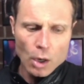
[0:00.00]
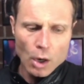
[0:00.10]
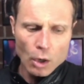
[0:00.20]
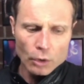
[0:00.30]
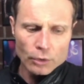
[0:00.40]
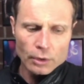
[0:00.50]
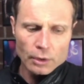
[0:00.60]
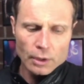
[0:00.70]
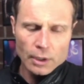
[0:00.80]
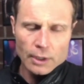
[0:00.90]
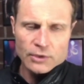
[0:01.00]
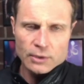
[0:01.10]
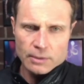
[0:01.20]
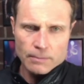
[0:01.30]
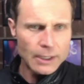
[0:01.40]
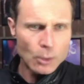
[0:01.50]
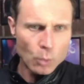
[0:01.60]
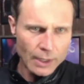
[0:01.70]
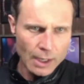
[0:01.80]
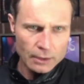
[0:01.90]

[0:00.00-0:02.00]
on uh, to to be a winner.